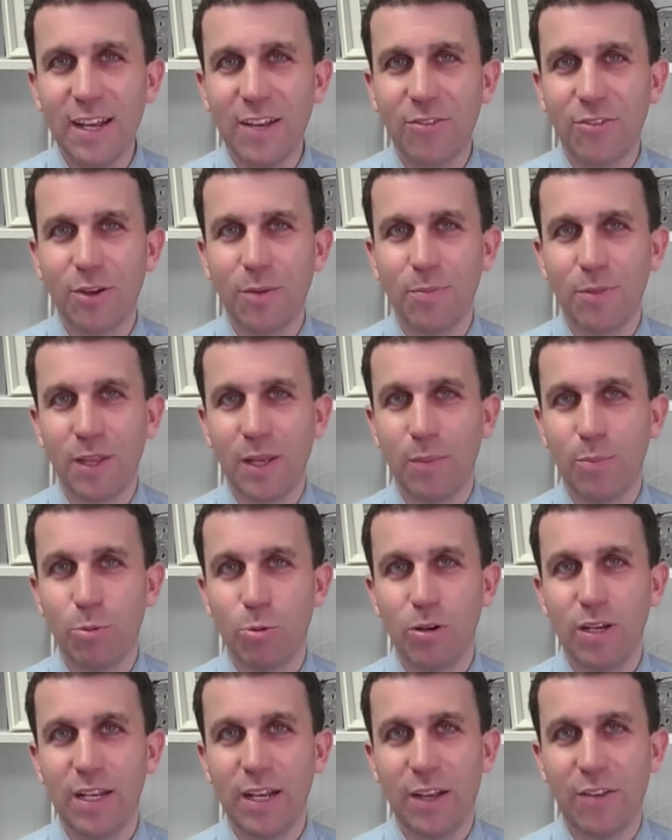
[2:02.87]
takes something
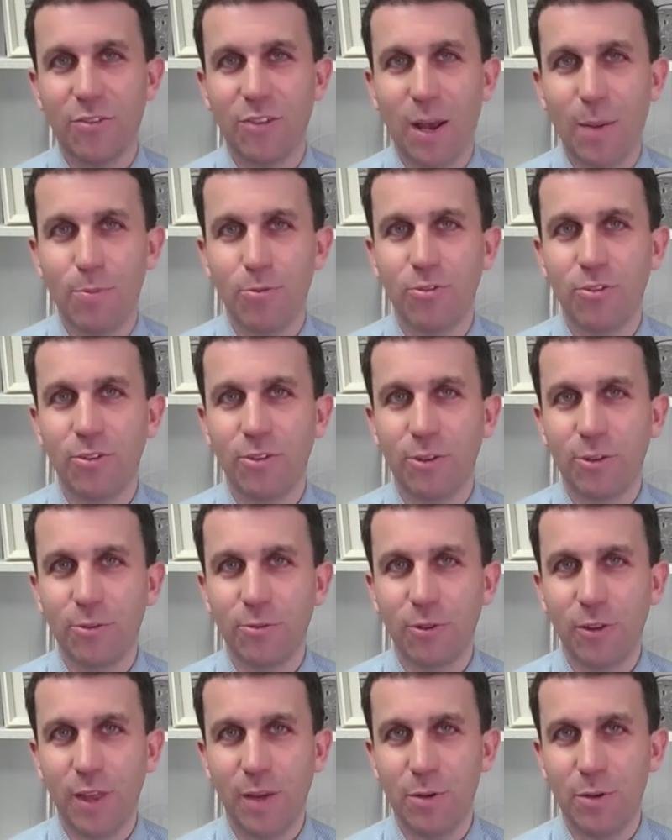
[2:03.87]
pretty exceptional
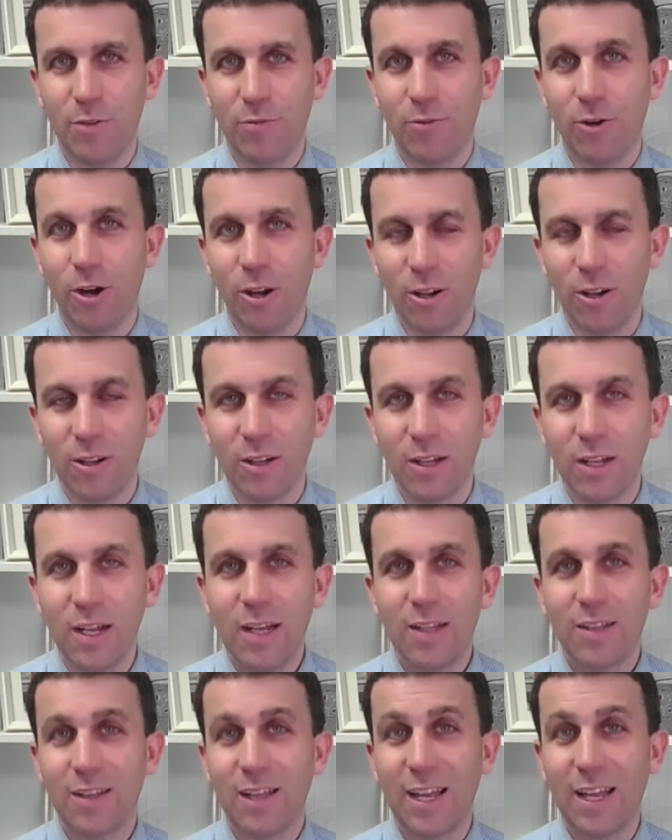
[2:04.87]
for them to fall,
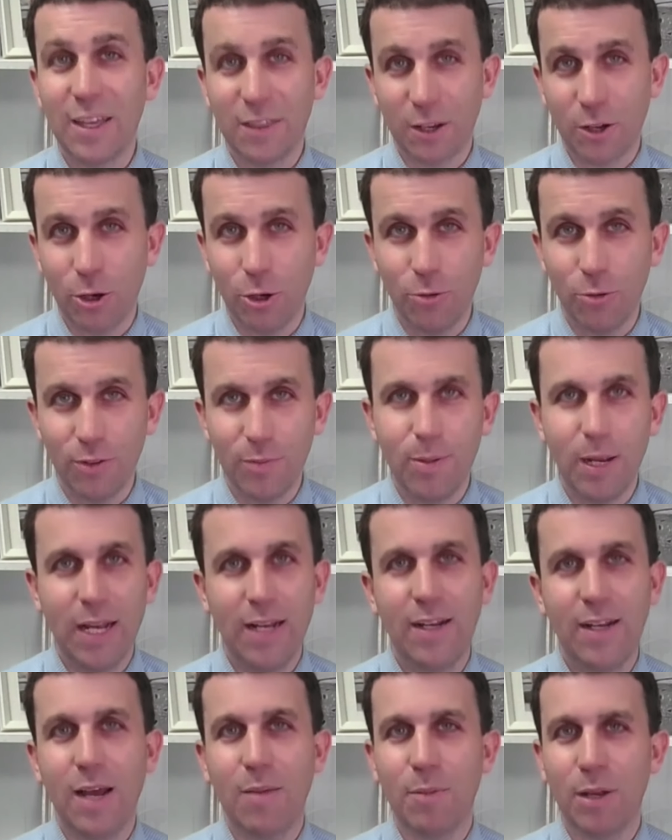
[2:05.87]
like the COVID
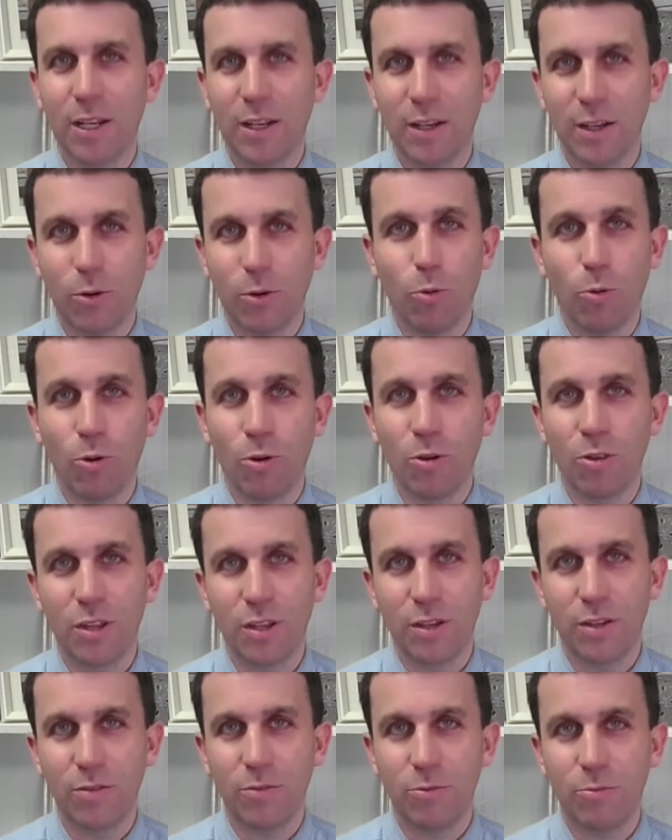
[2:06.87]
pandemic or
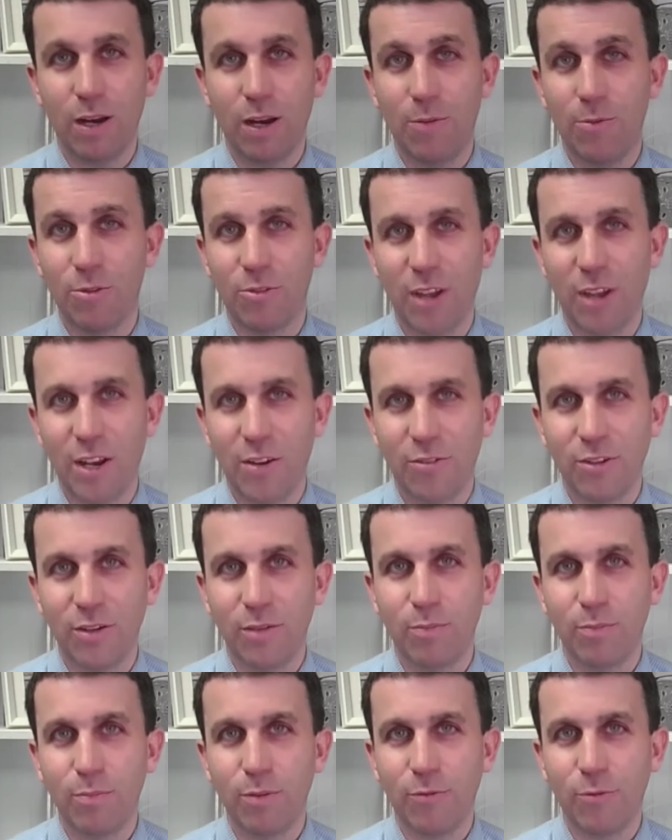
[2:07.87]
the Great
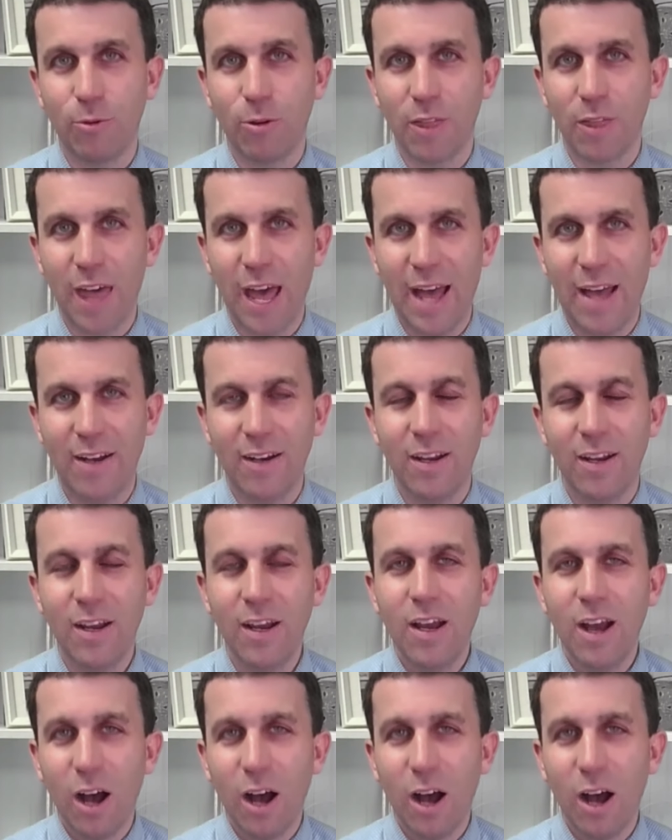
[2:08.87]
Recession before that.